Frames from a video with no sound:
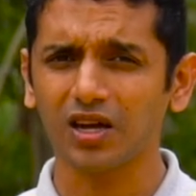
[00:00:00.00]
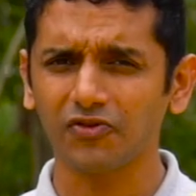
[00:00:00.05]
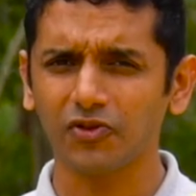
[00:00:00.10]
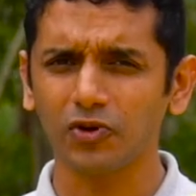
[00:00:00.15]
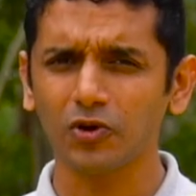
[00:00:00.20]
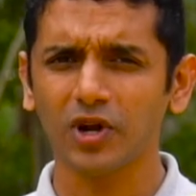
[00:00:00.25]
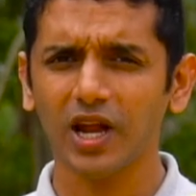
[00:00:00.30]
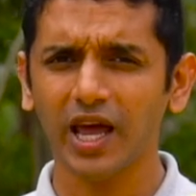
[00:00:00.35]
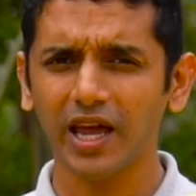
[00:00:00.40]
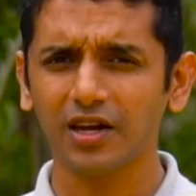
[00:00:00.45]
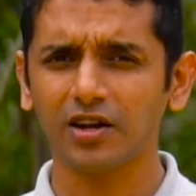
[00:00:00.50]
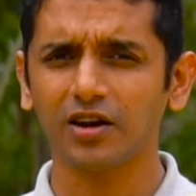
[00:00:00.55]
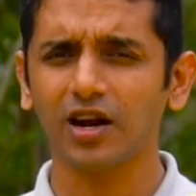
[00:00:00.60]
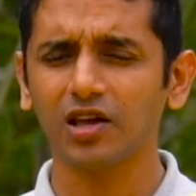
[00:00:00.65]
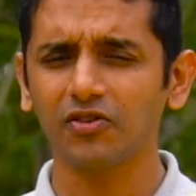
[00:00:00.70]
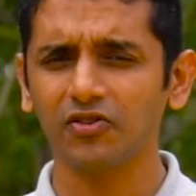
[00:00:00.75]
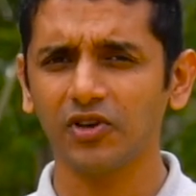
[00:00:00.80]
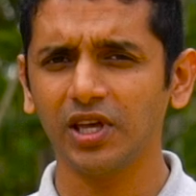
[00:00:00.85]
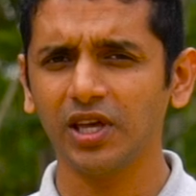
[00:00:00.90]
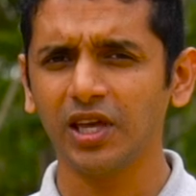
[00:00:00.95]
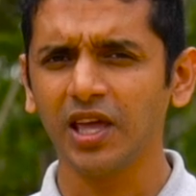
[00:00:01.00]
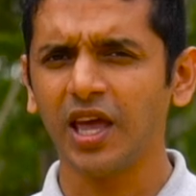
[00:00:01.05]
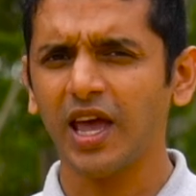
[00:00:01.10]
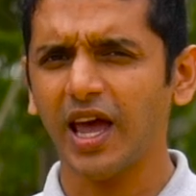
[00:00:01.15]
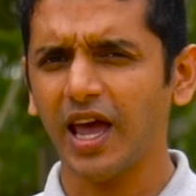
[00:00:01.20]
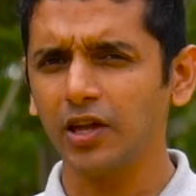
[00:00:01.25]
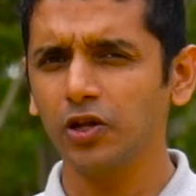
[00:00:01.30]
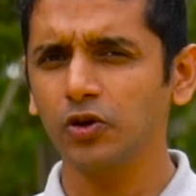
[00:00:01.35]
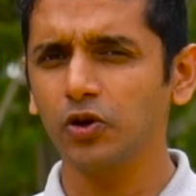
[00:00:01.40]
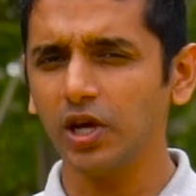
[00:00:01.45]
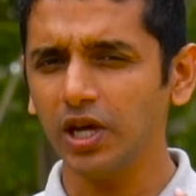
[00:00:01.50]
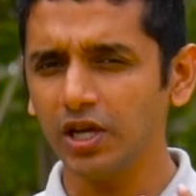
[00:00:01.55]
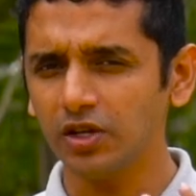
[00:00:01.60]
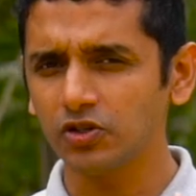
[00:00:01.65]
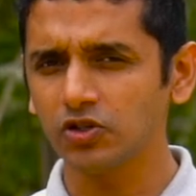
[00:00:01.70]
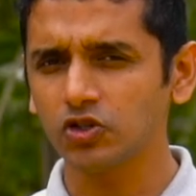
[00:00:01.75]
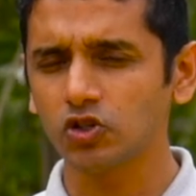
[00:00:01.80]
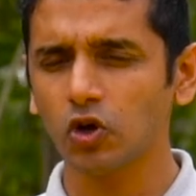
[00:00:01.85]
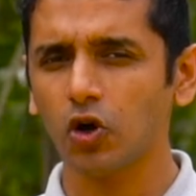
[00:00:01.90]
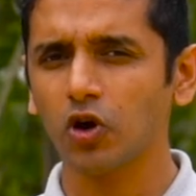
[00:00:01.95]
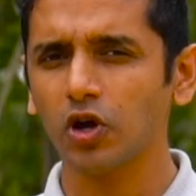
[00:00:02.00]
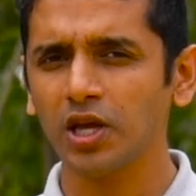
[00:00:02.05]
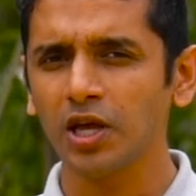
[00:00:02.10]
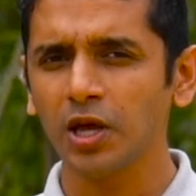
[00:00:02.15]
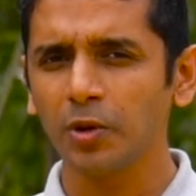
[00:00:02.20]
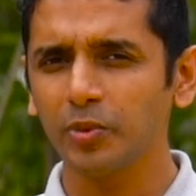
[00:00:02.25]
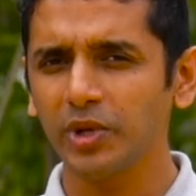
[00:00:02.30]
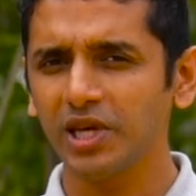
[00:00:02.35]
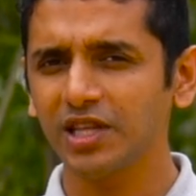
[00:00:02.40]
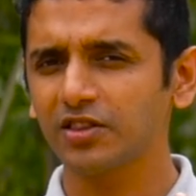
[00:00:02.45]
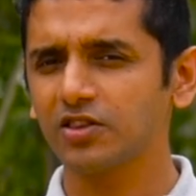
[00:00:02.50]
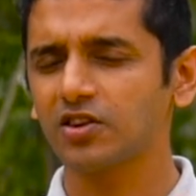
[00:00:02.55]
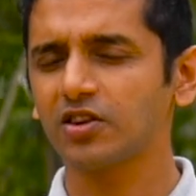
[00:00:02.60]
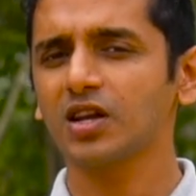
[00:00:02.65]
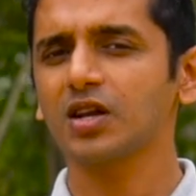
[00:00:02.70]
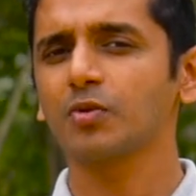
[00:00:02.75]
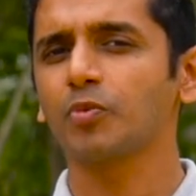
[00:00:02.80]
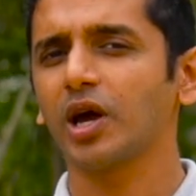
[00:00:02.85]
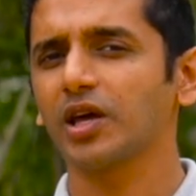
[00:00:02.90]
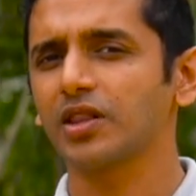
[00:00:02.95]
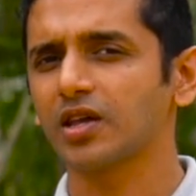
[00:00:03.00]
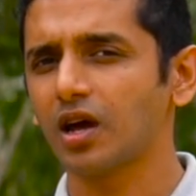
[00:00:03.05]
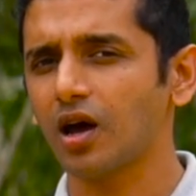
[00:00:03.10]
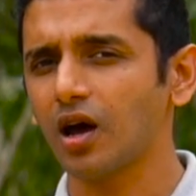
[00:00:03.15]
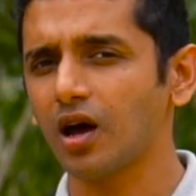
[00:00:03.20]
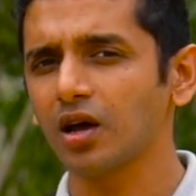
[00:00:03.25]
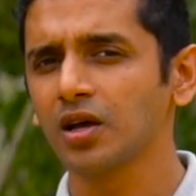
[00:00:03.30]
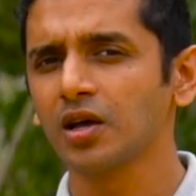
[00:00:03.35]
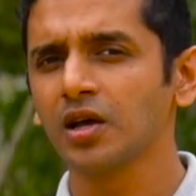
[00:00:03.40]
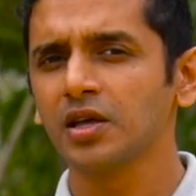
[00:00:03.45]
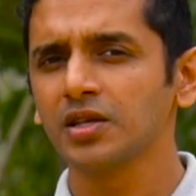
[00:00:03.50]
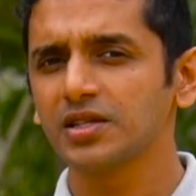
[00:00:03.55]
If you like driving and you enjoy being thrilled by the car,